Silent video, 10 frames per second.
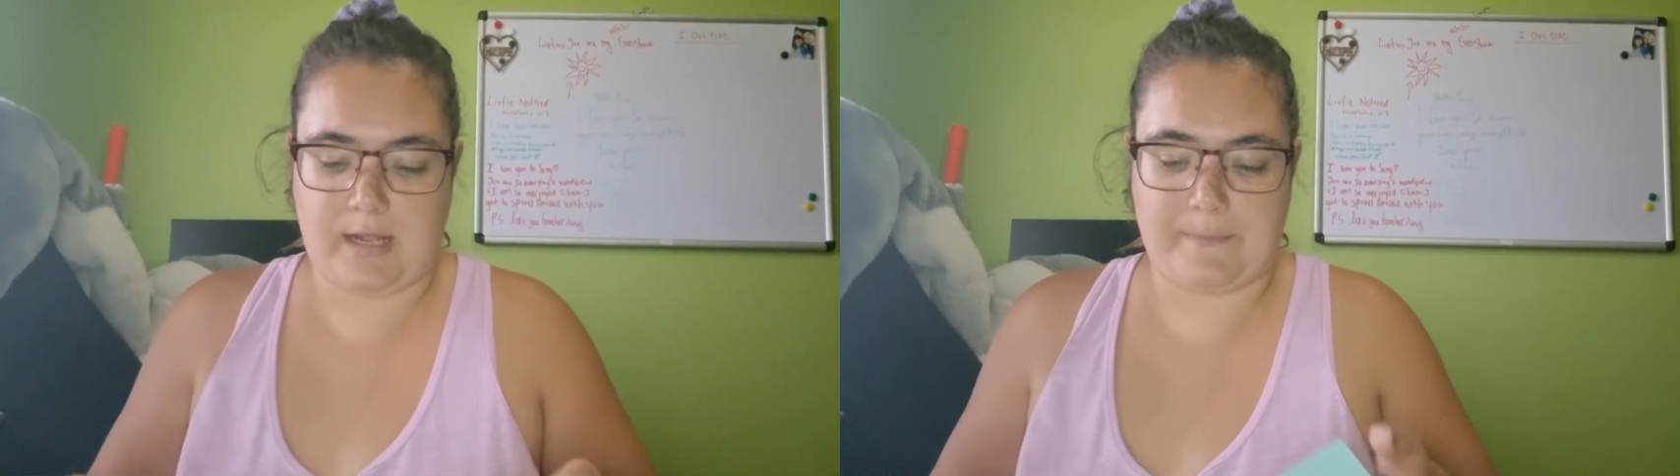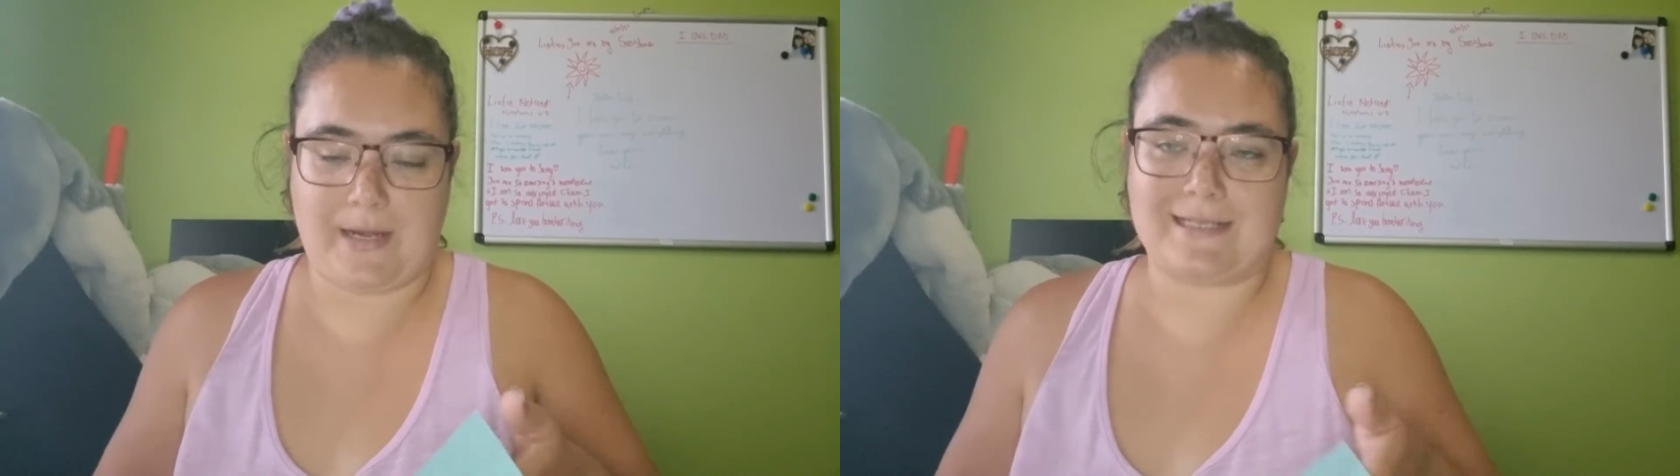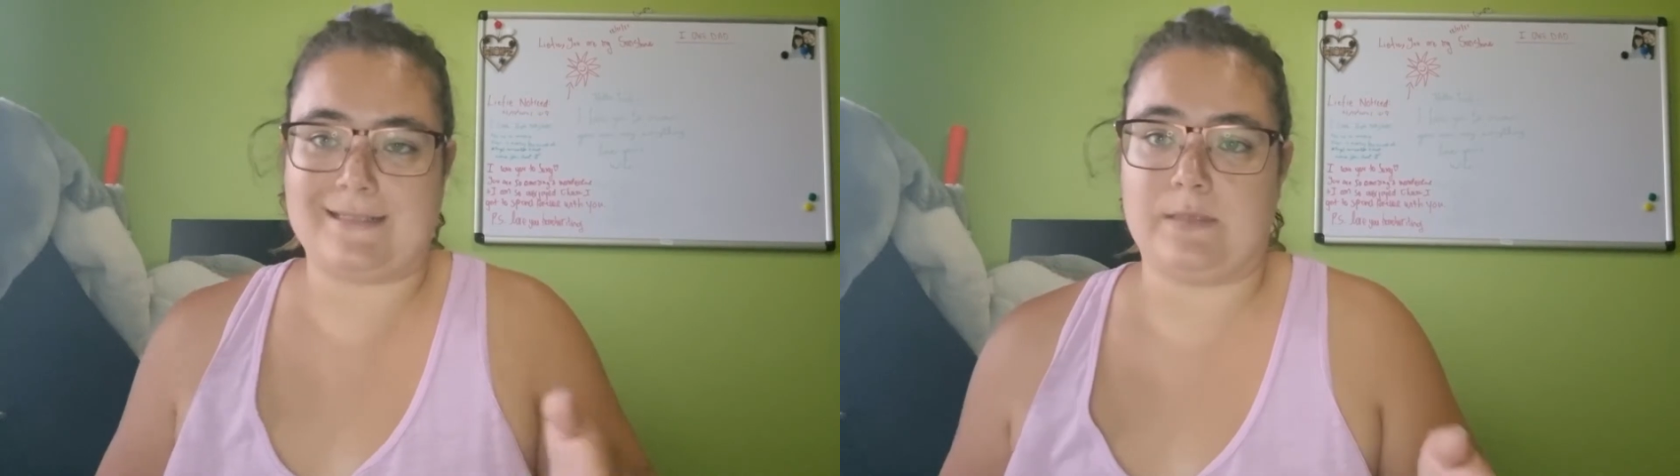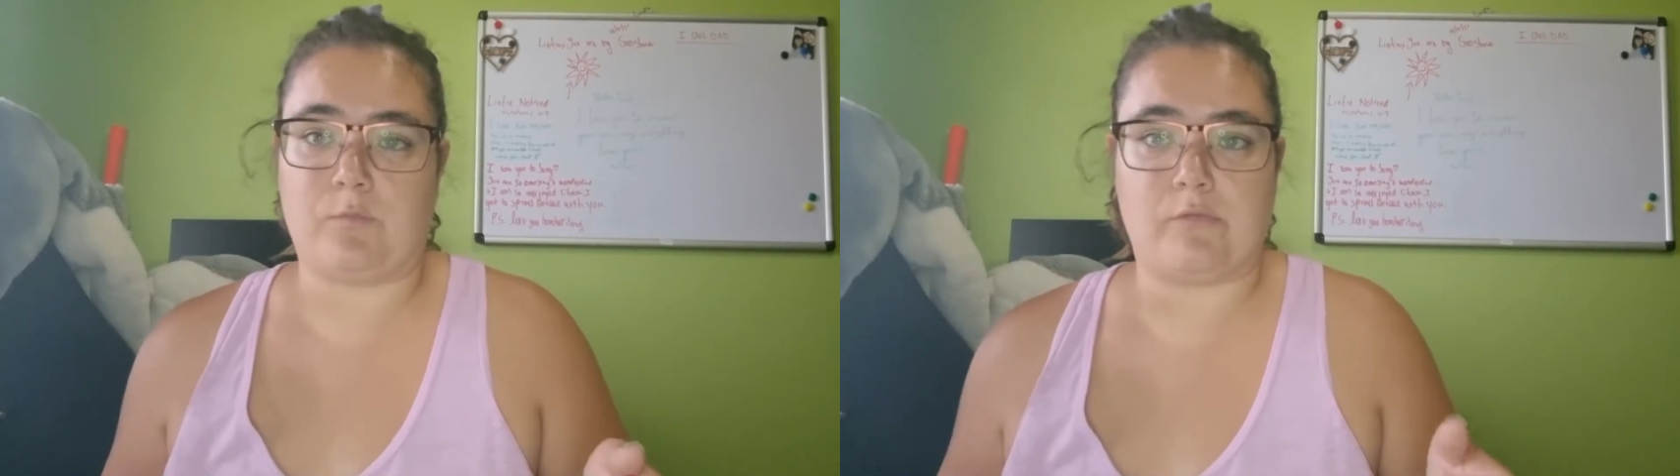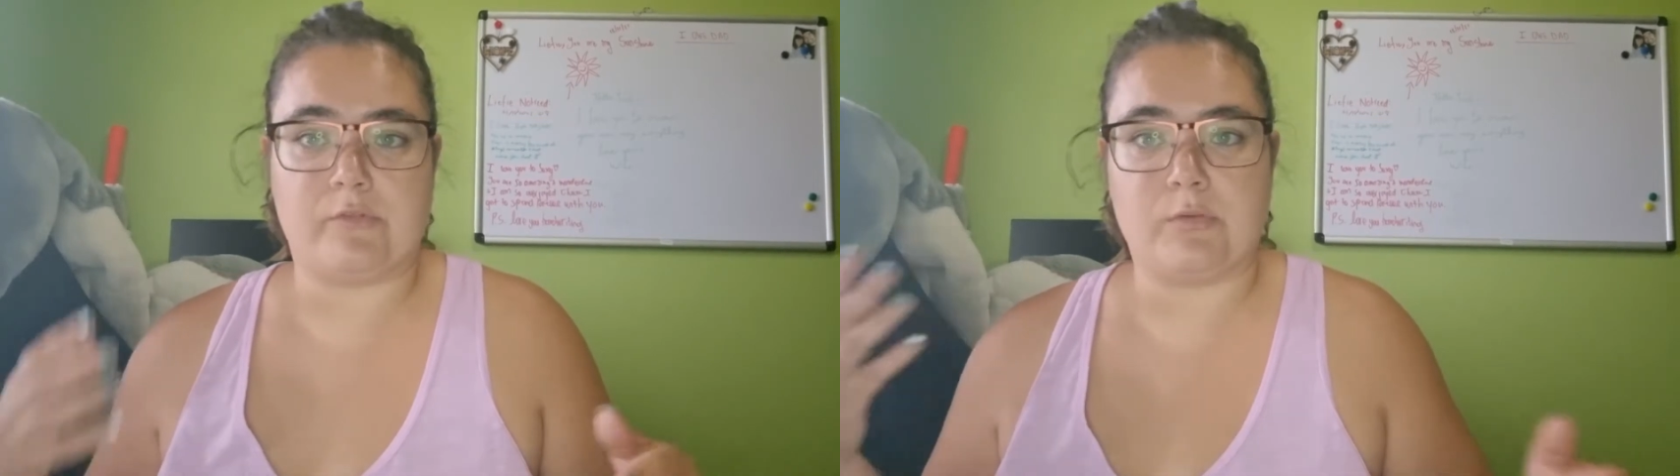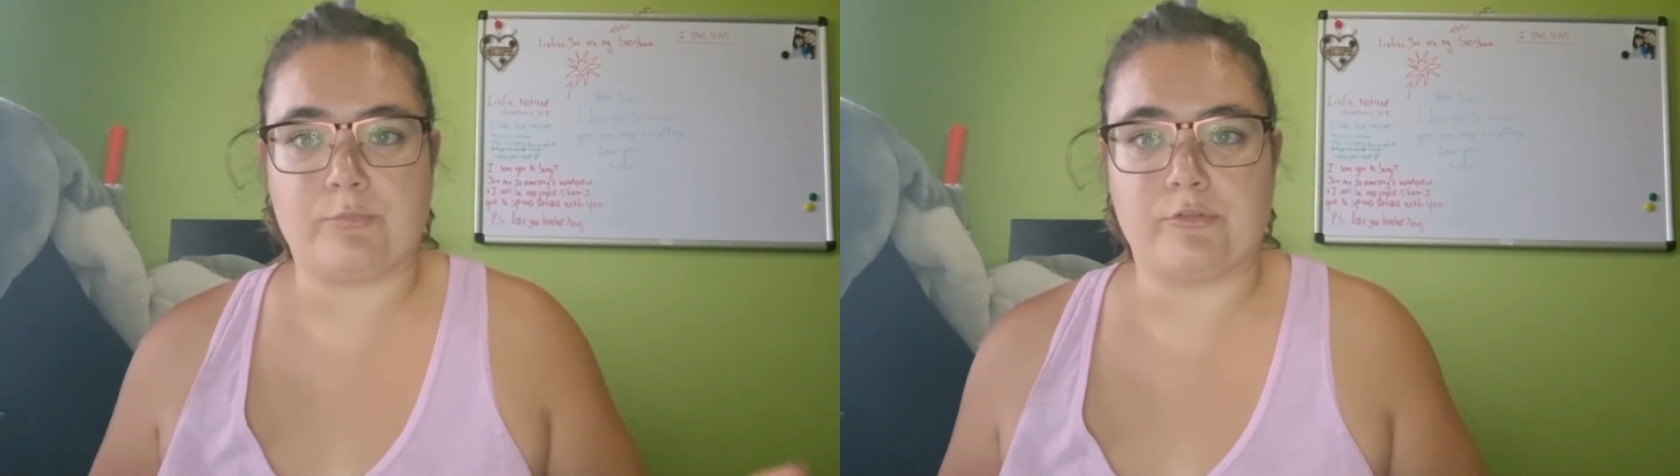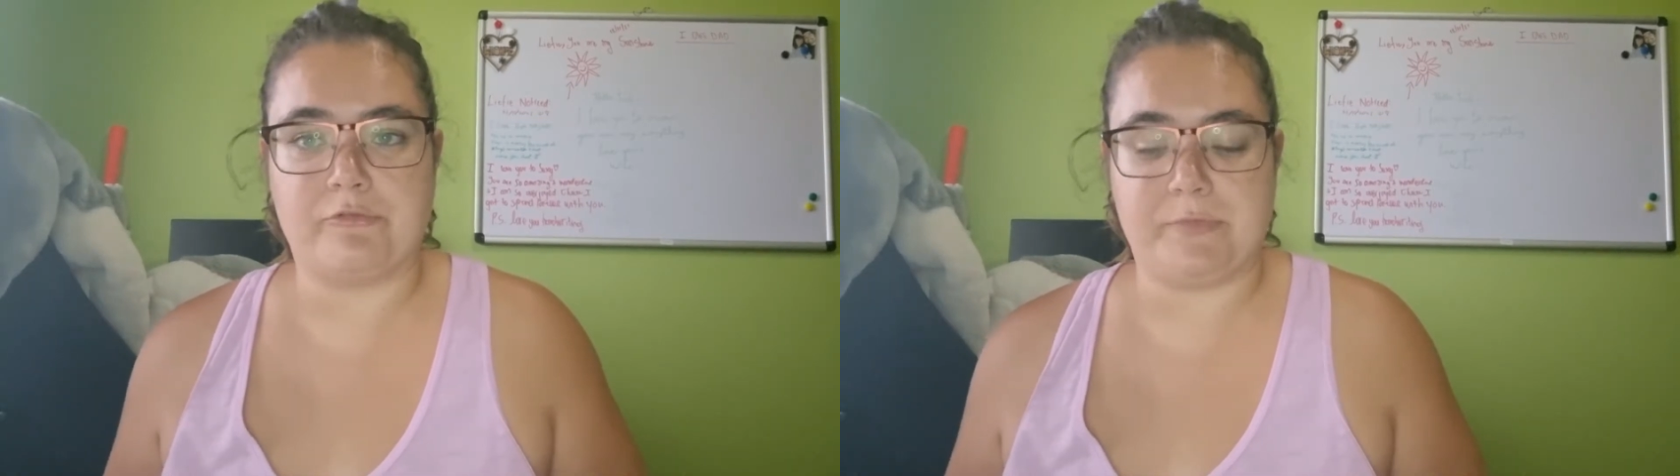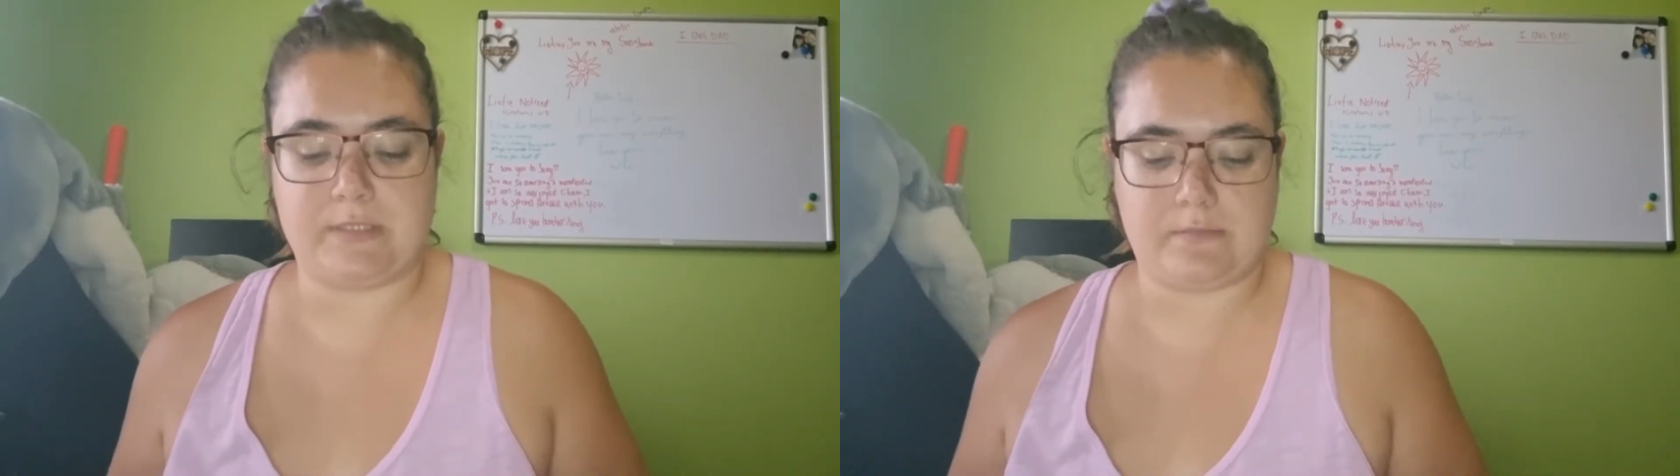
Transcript: I might see more of an improvement